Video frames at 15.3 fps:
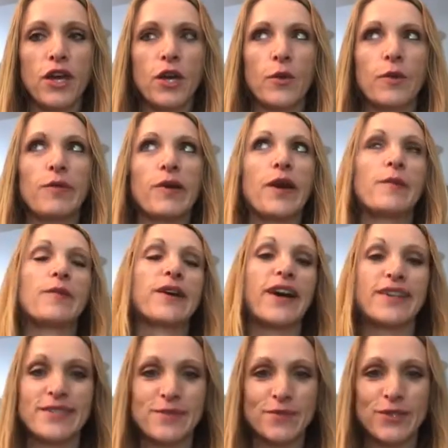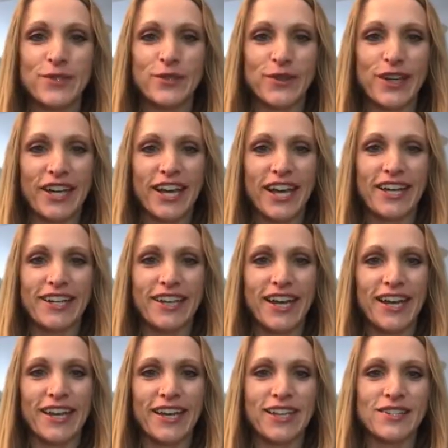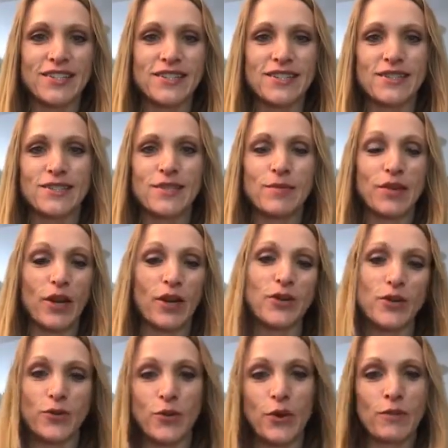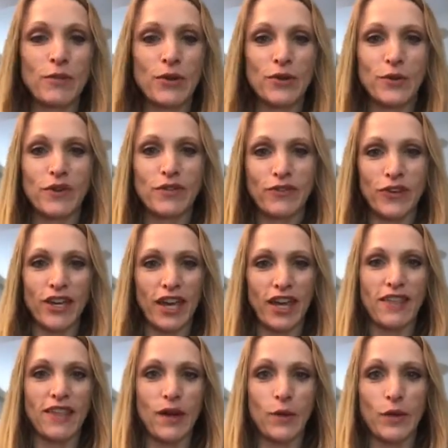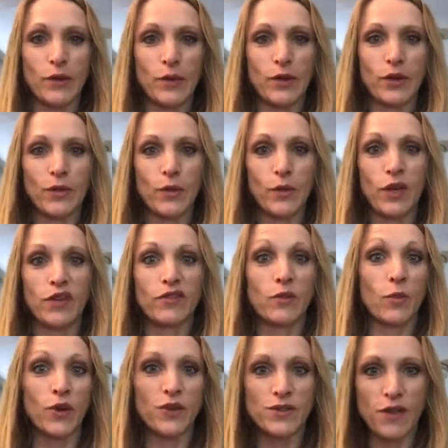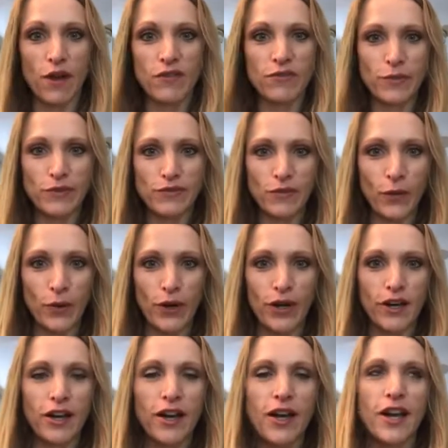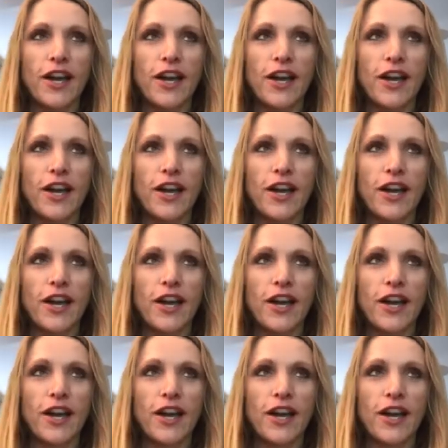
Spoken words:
we become accustomed to it and it gets to be our new normal and we forget that we were even worse off before.